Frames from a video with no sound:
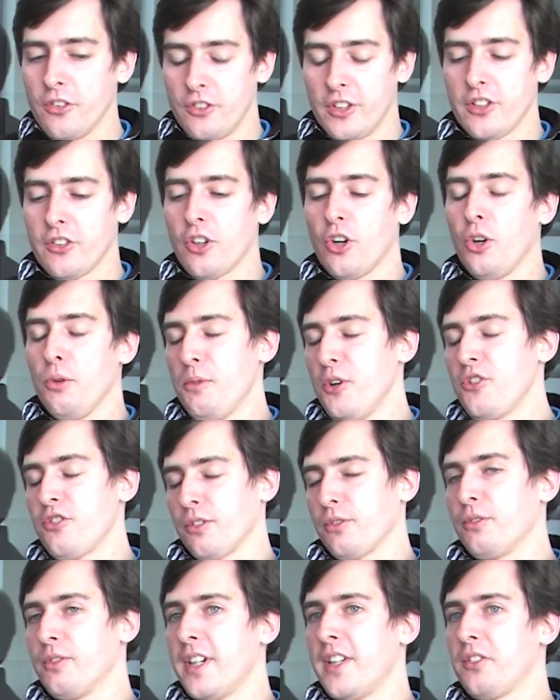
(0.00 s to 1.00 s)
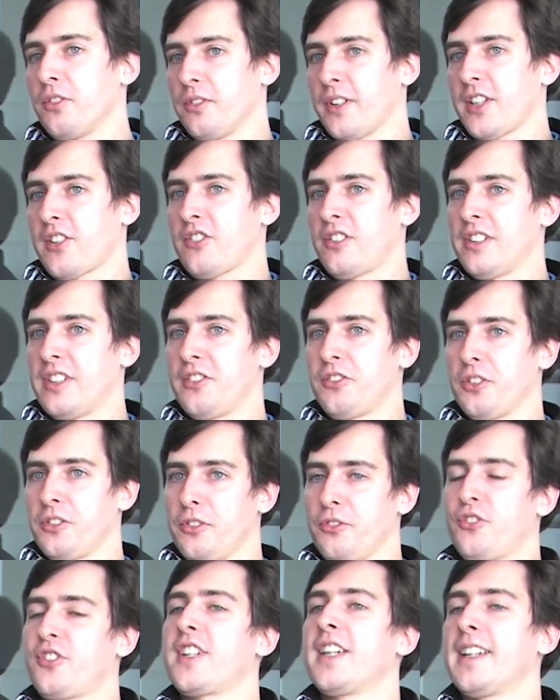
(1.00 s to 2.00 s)
There's a whole bunch of ways of actually
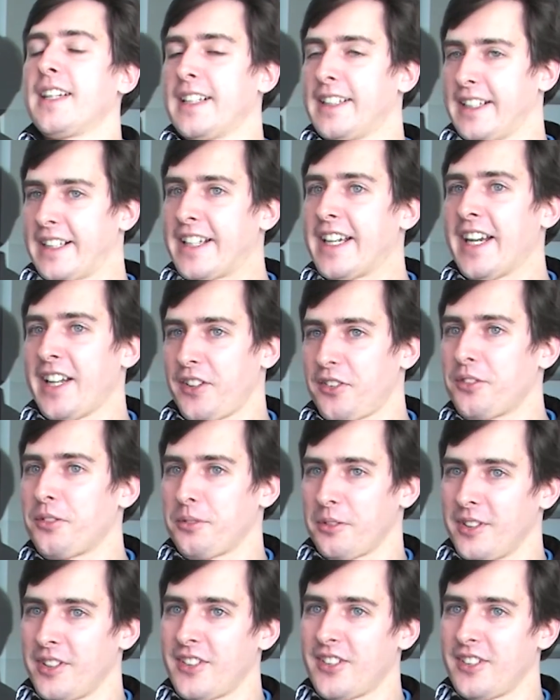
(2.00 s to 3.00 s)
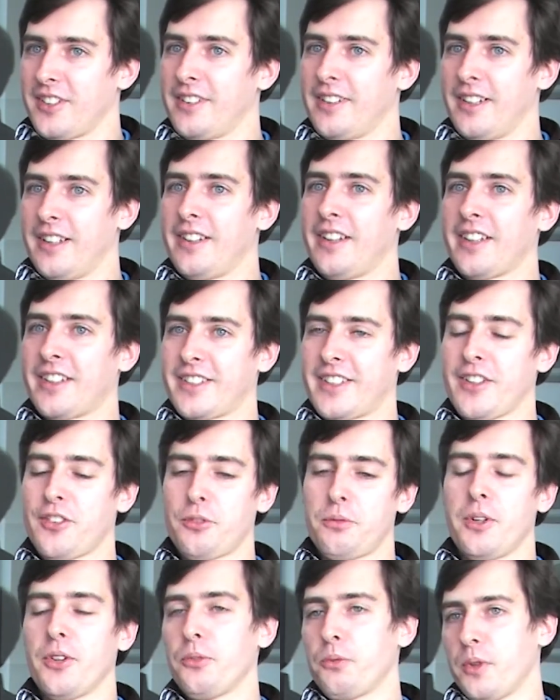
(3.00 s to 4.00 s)
sort of skinning the cat, right? And like
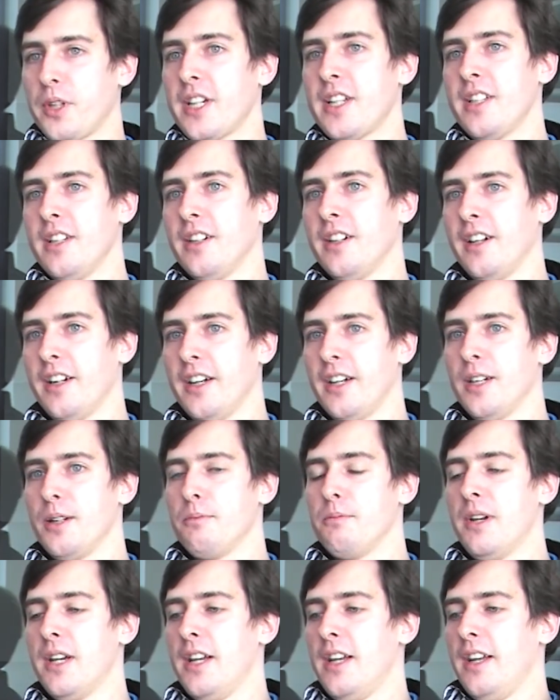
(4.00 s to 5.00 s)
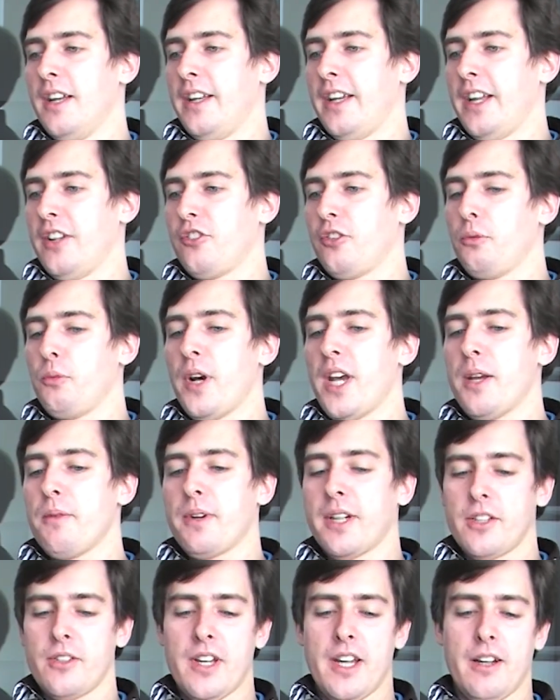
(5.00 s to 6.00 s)
that's one way. It's a way
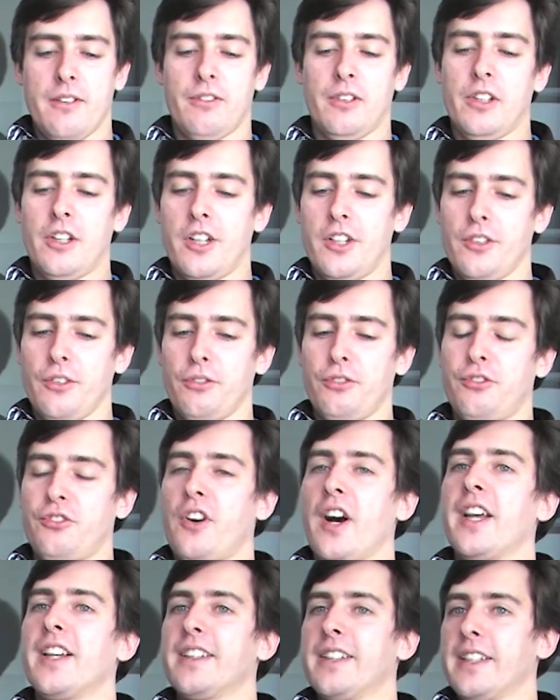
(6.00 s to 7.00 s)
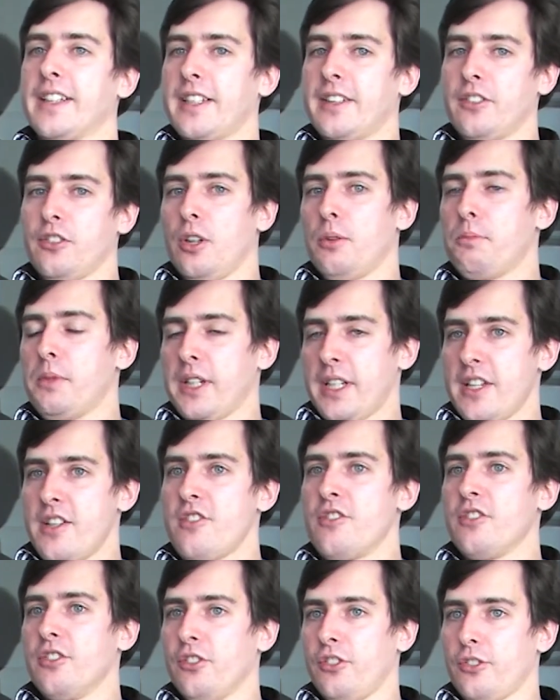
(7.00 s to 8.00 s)
where you have a lot of fine-grained
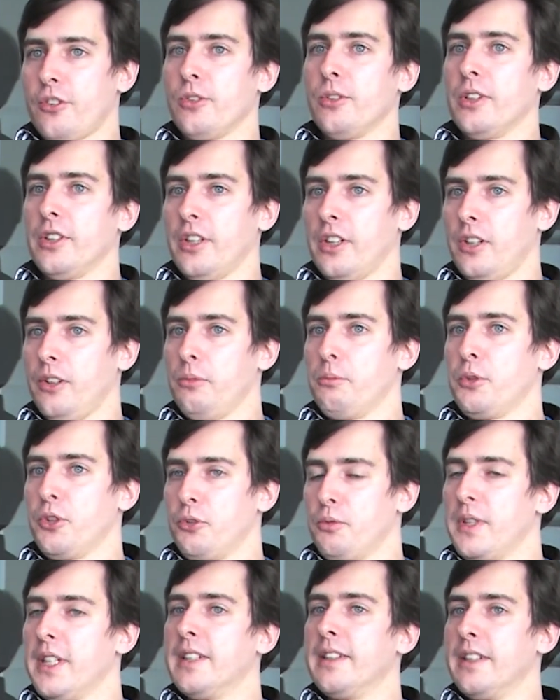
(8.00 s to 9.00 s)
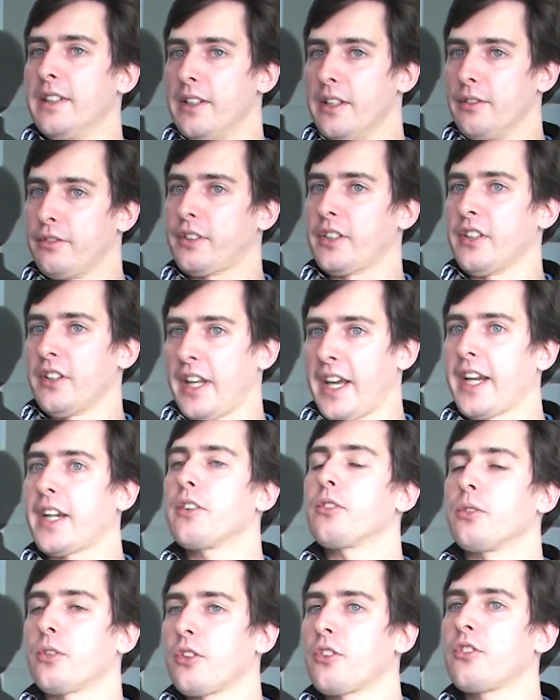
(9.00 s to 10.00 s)
operations going on between the different
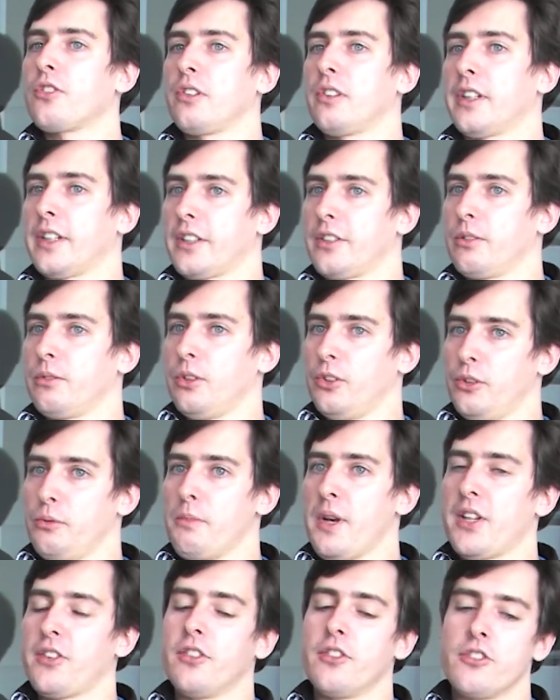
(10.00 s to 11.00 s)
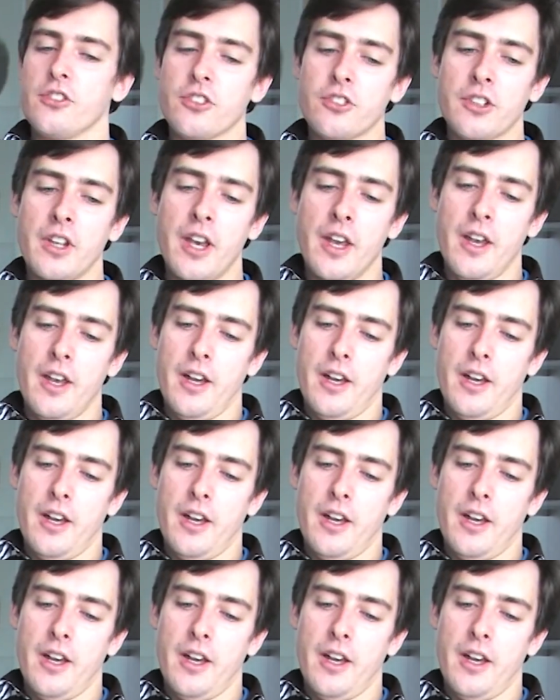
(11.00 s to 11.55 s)
actors, like all the messages.